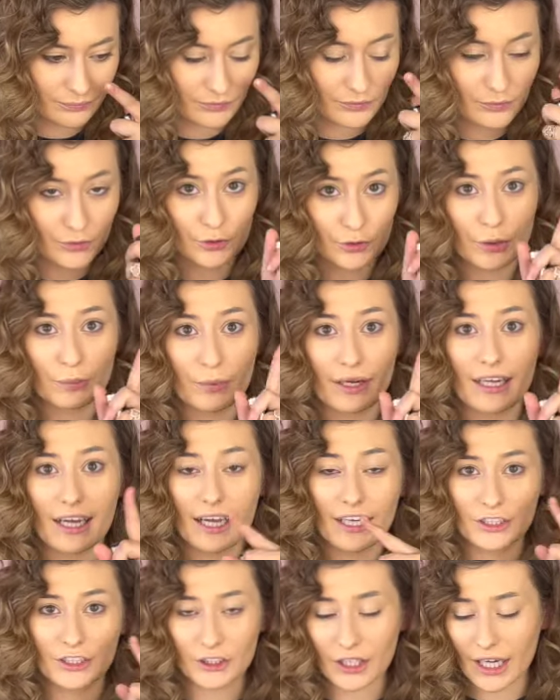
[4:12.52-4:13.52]
doing my
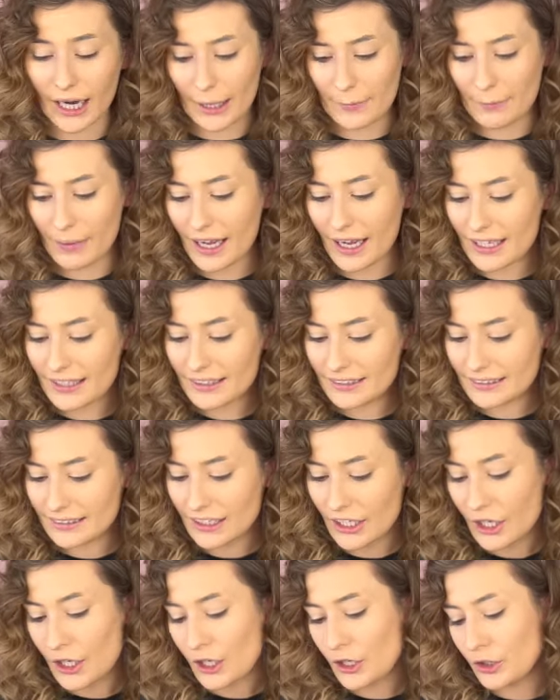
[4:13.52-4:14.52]
under eye bags.
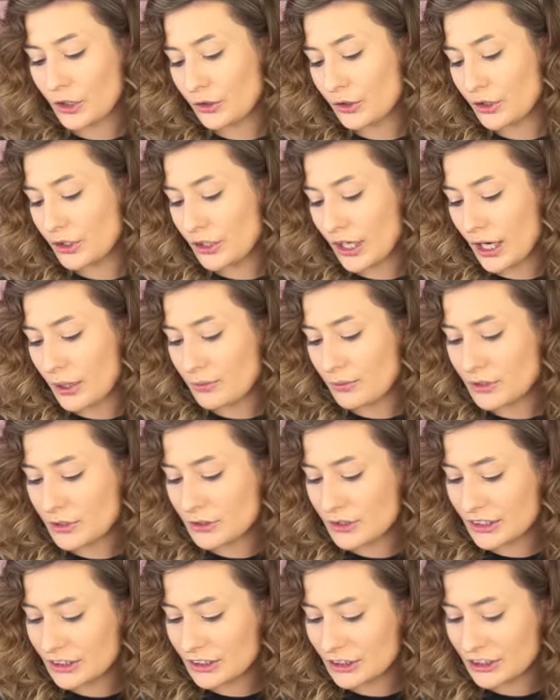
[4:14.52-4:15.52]
Earlier, I was
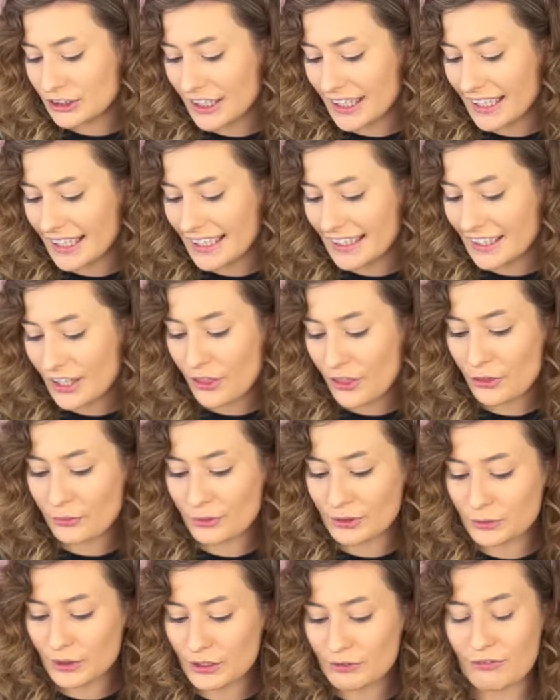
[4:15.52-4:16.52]
using shade
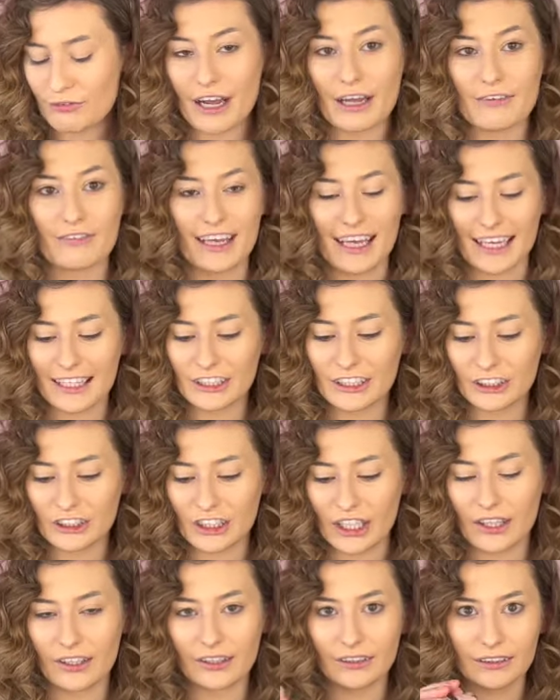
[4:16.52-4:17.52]
325
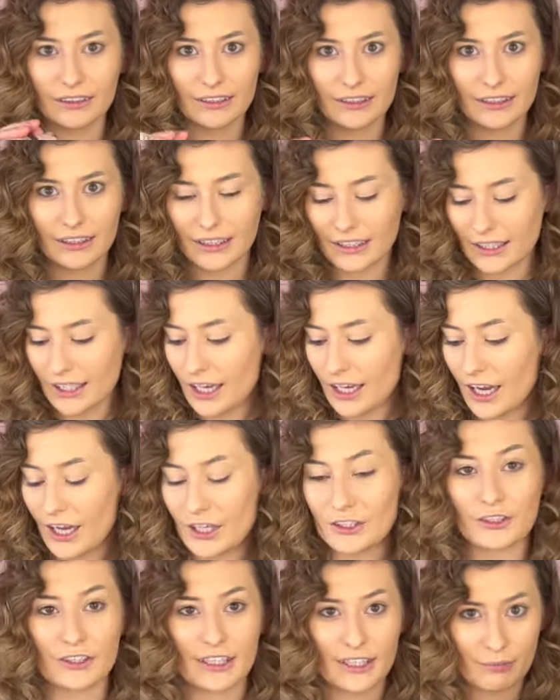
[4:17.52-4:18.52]
Eggshell
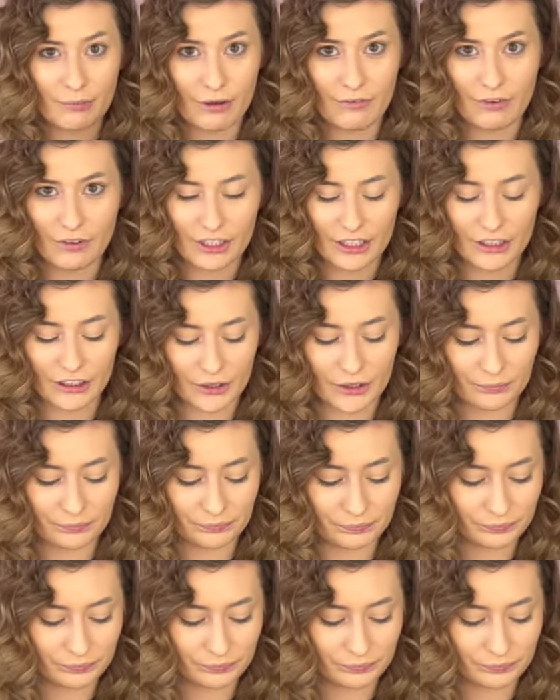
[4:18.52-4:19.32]
underneath my foundation.